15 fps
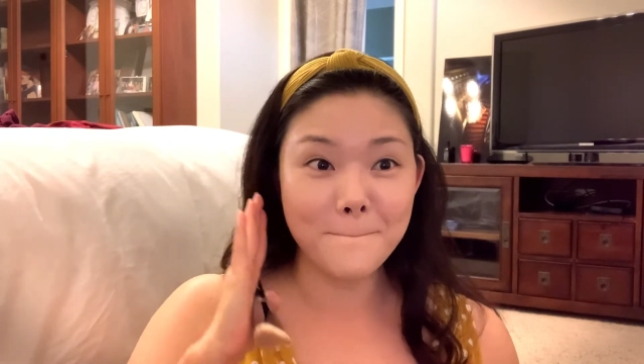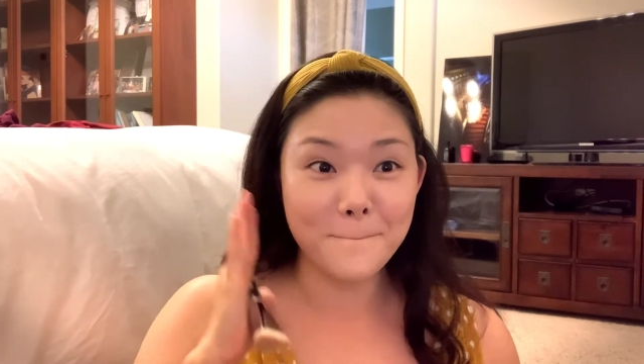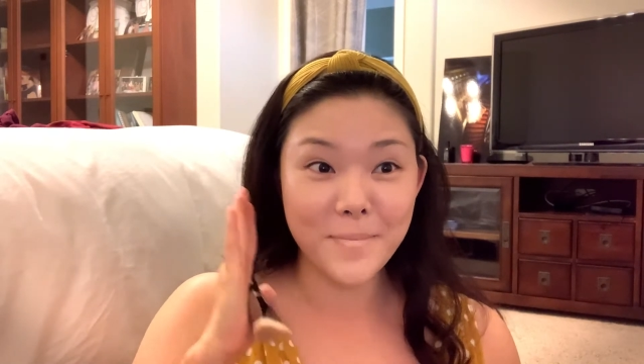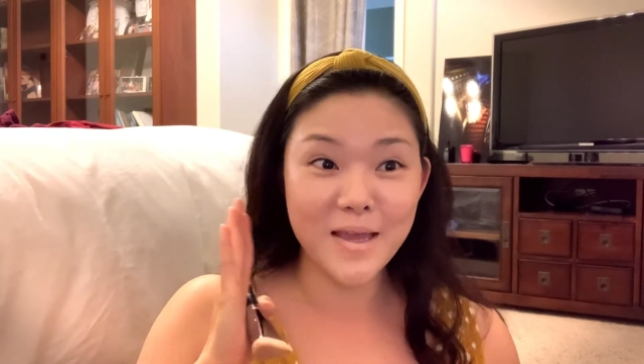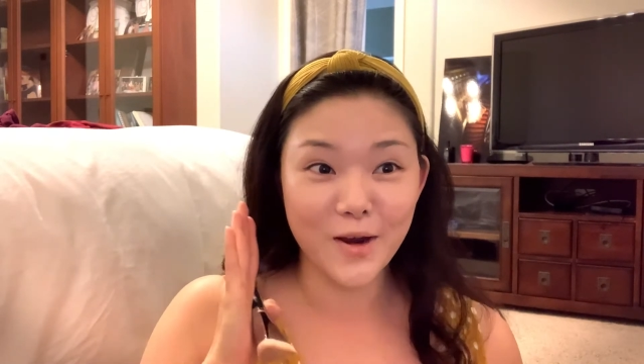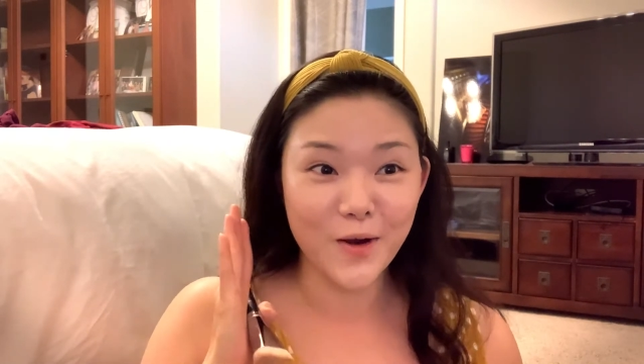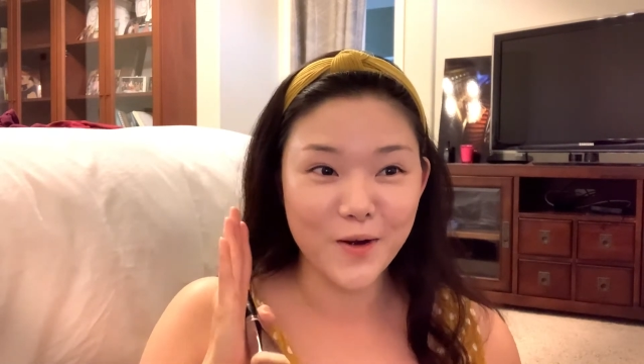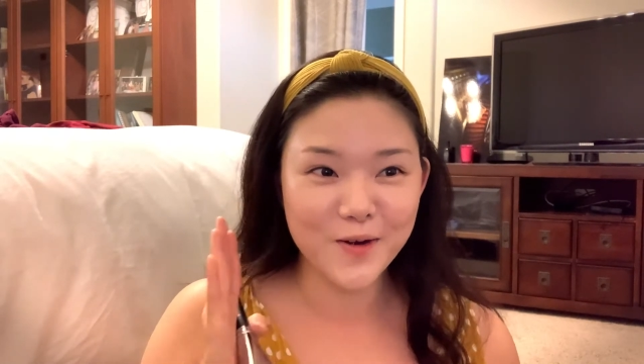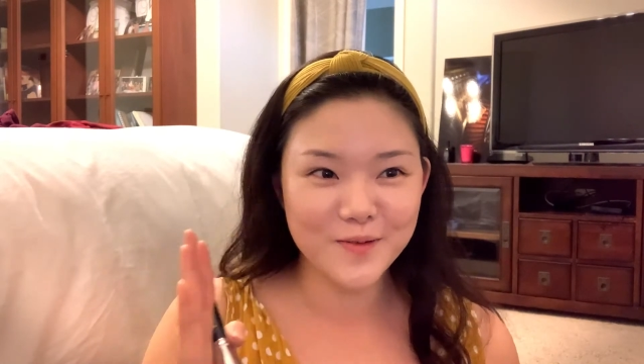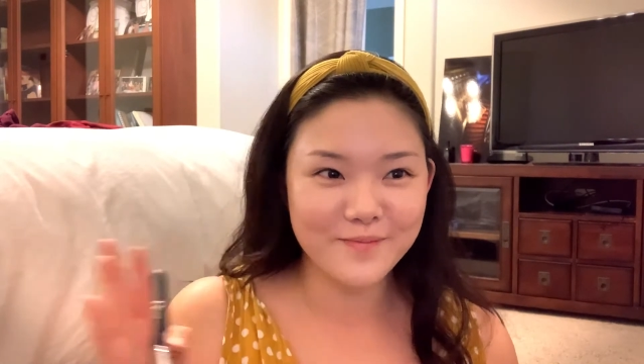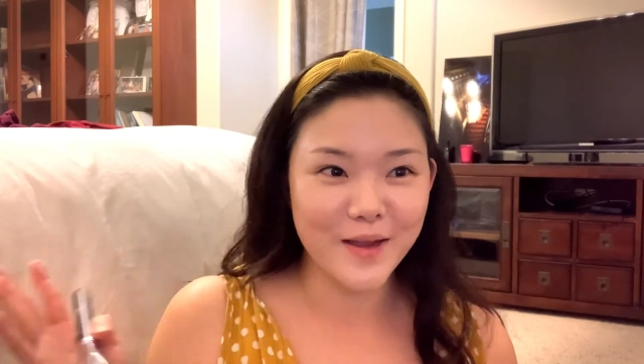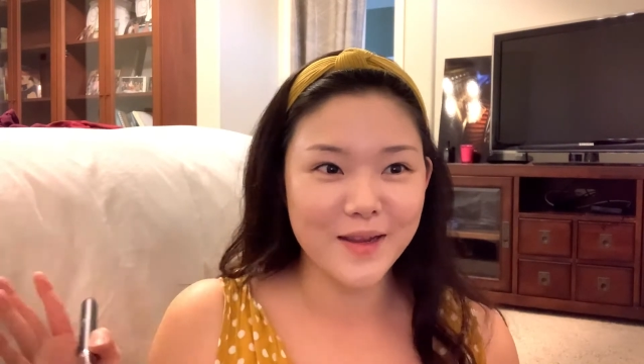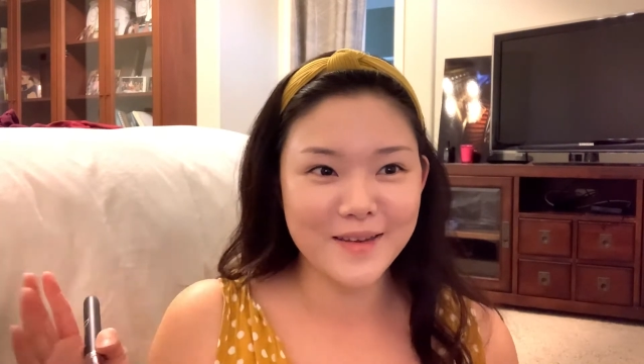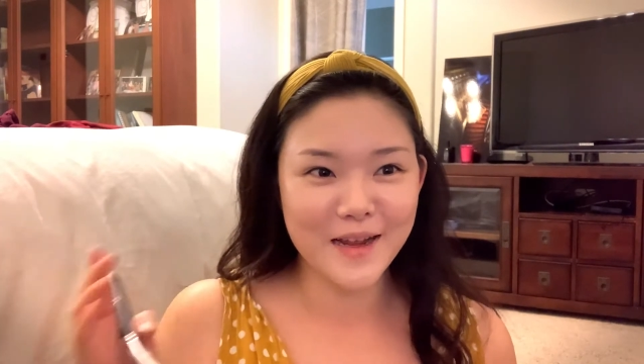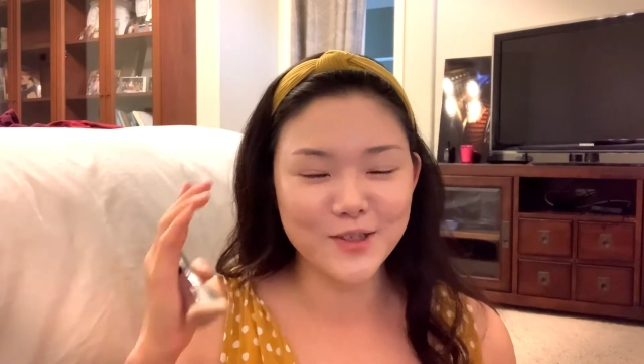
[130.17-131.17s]
bigger,
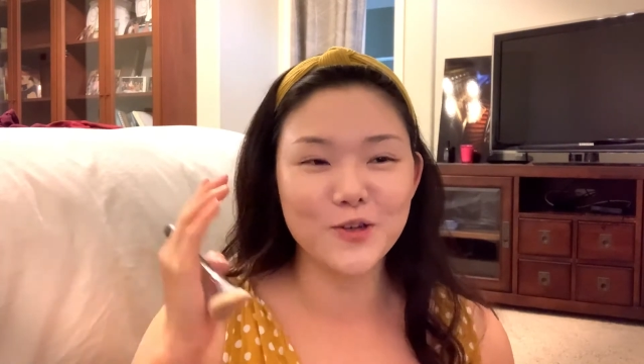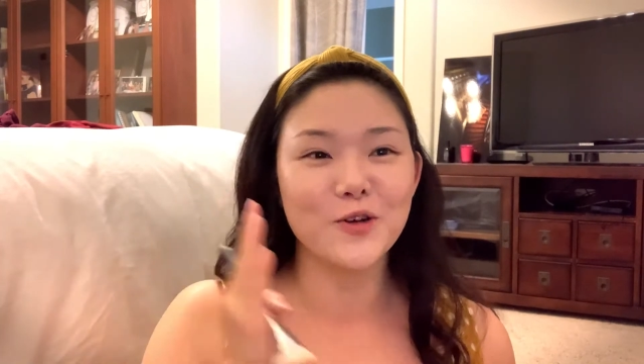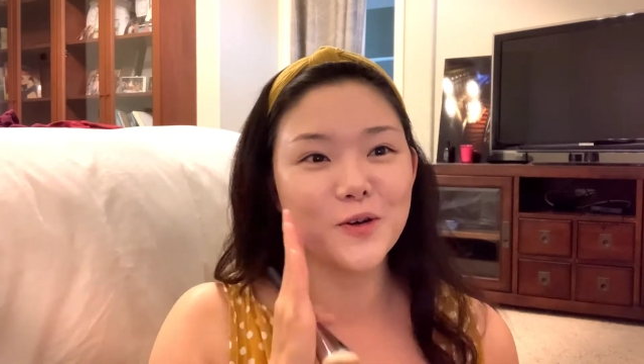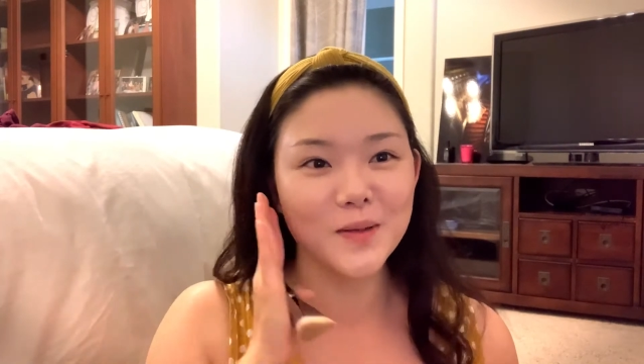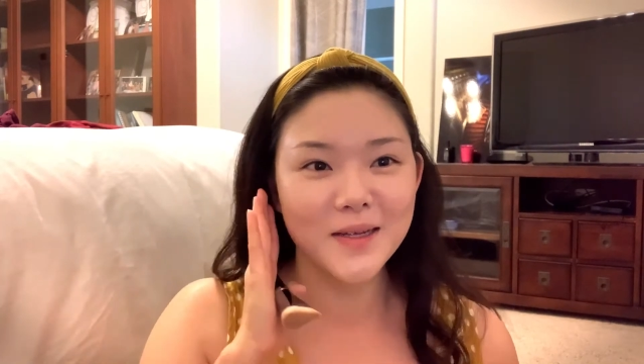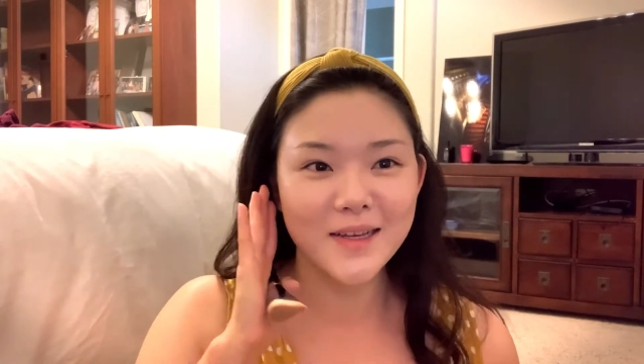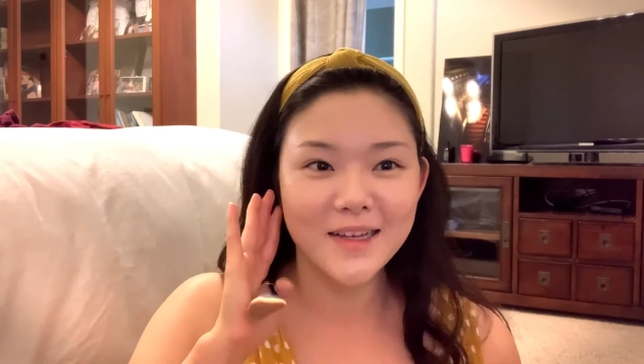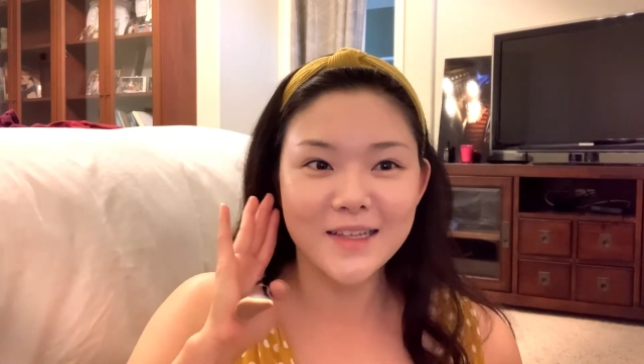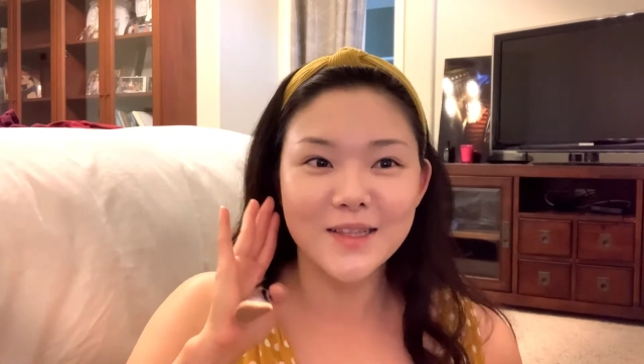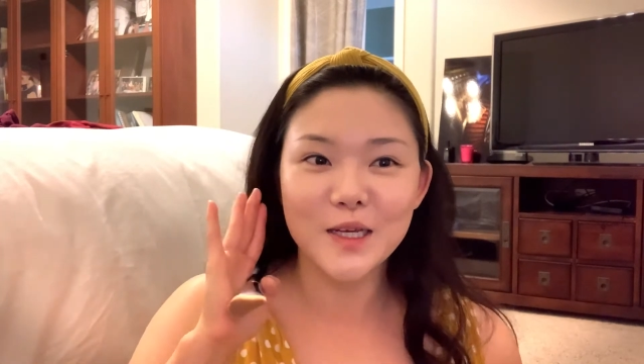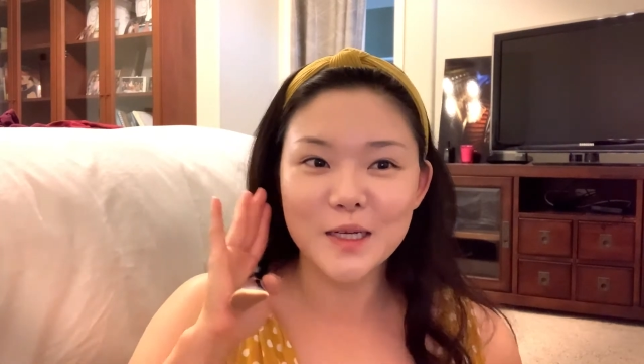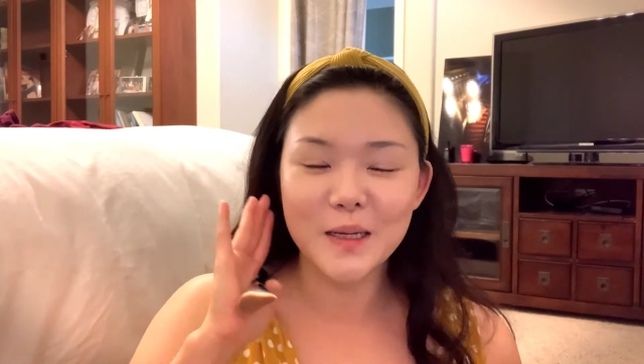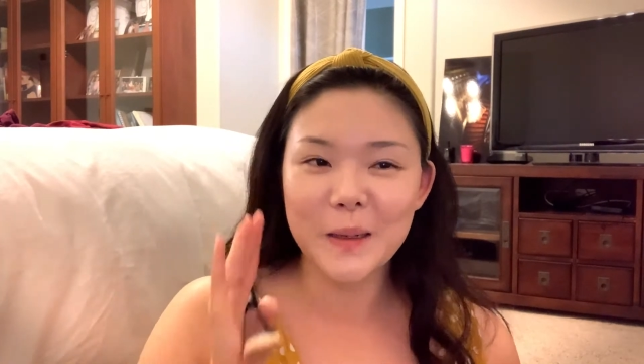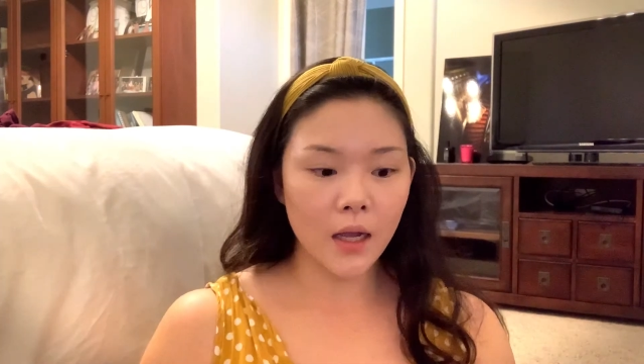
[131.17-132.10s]
my natural look.